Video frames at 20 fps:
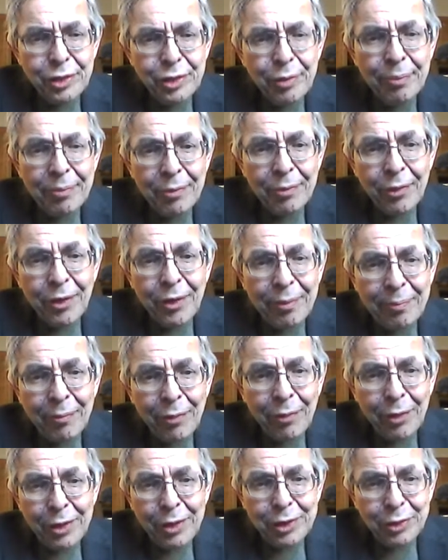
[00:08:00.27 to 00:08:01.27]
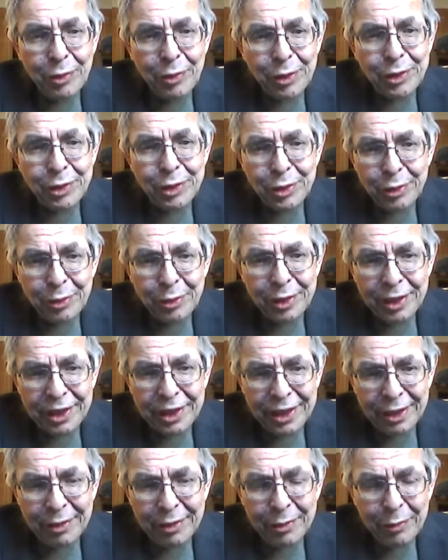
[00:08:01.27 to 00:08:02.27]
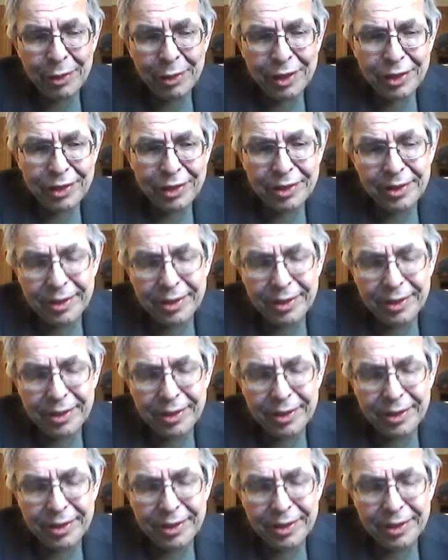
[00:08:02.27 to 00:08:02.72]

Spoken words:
you more and more towards unity with